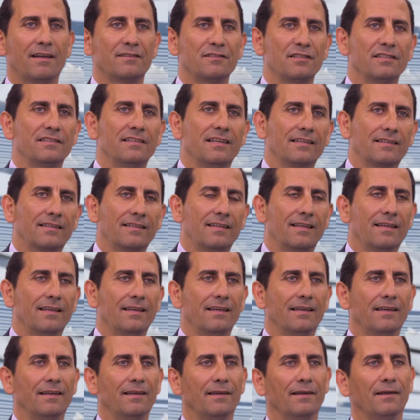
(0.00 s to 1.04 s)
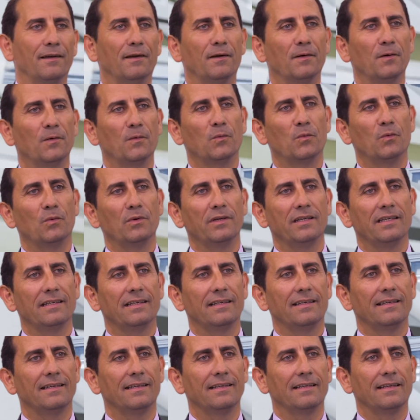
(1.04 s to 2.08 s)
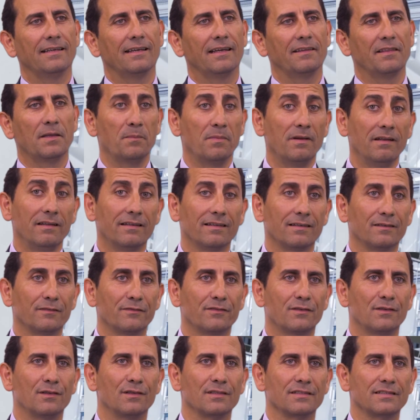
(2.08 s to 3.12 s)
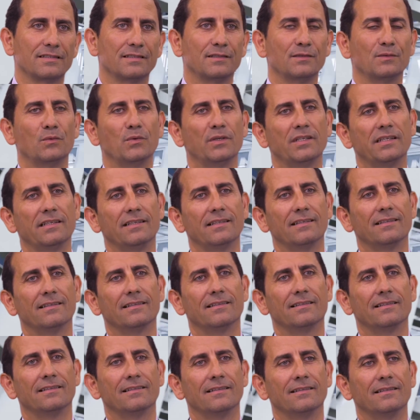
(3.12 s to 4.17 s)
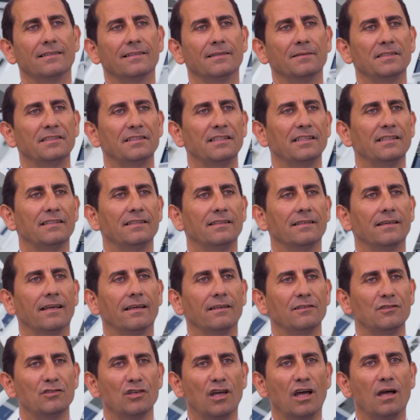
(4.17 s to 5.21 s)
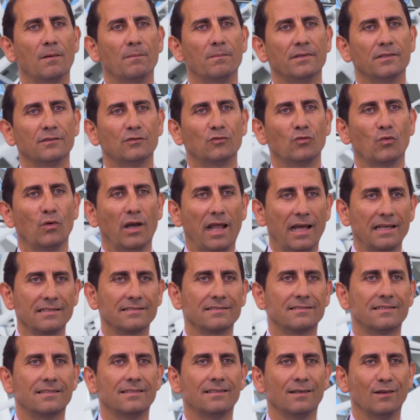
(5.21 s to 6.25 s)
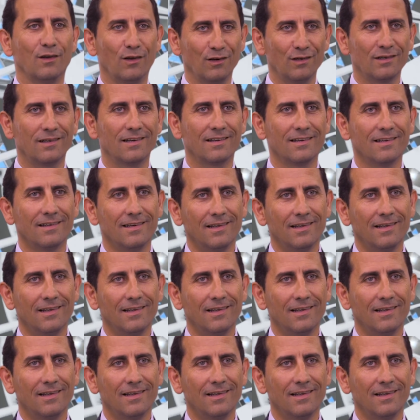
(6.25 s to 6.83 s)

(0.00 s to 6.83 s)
architect, and the builder, of course, we did a job to last long.